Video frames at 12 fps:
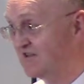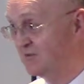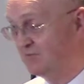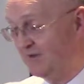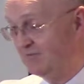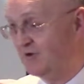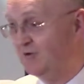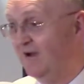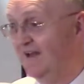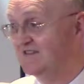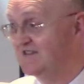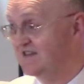The people who
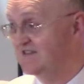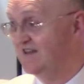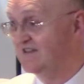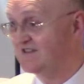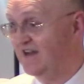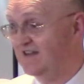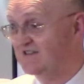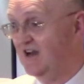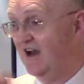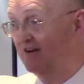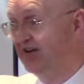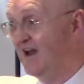had 16 seconds
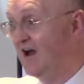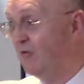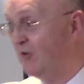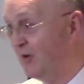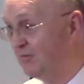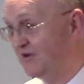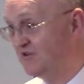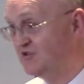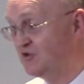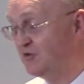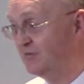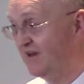are now up on
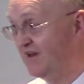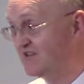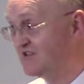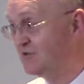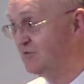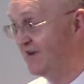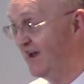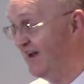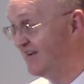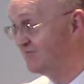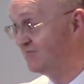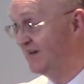2 minutes,
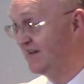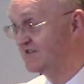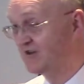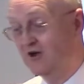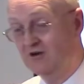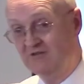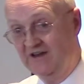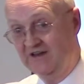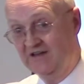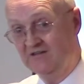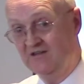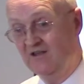2.5 minutes already.